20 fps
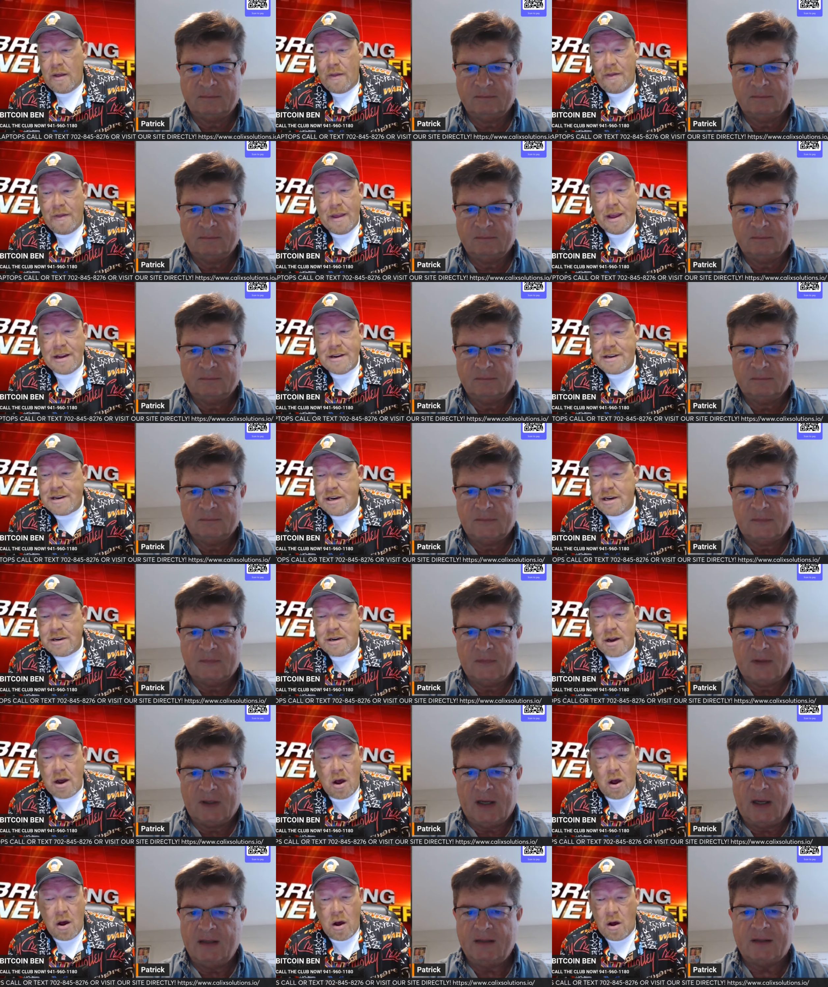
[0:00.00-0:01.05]
Speaker 1: this is
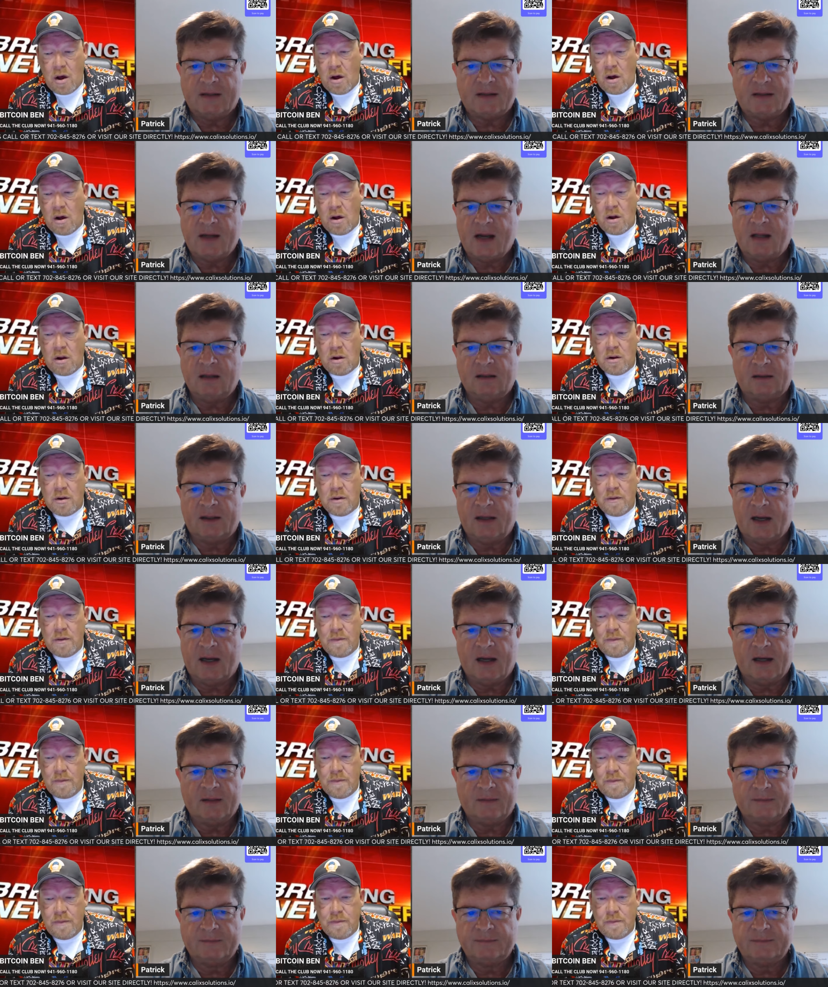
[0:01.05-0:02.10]
Speaker 2: all. He's a solid
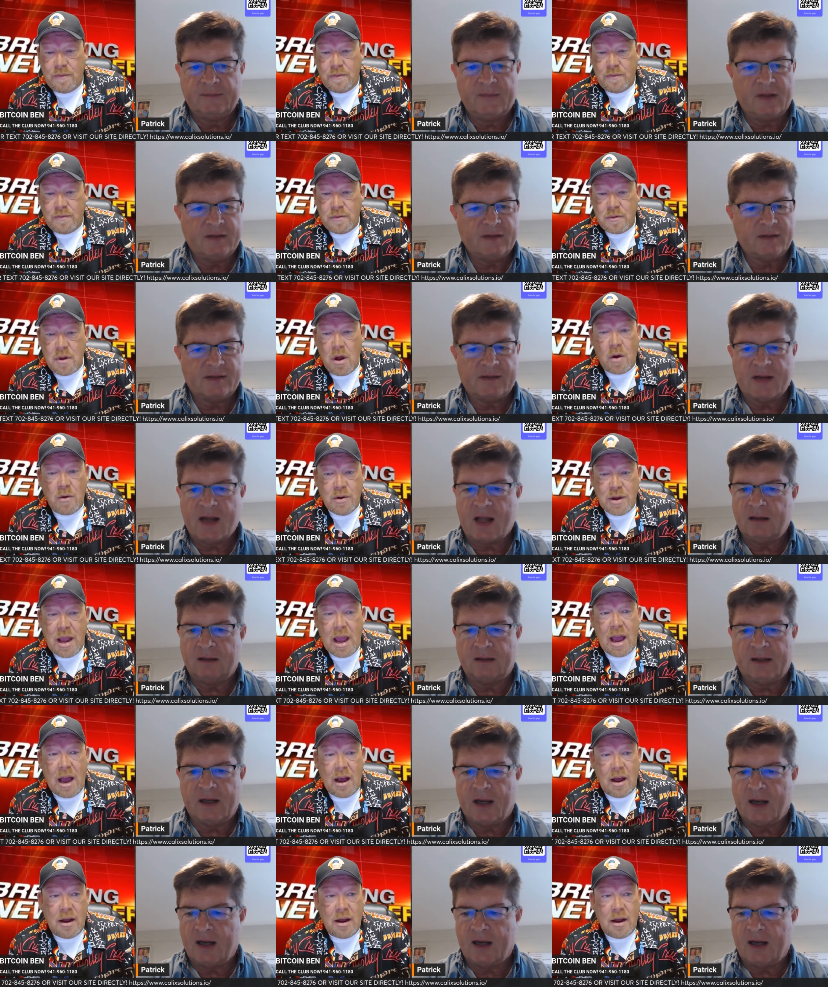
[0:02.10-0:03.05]
guy.
Speaker 1: He's a
Speaker 2: solid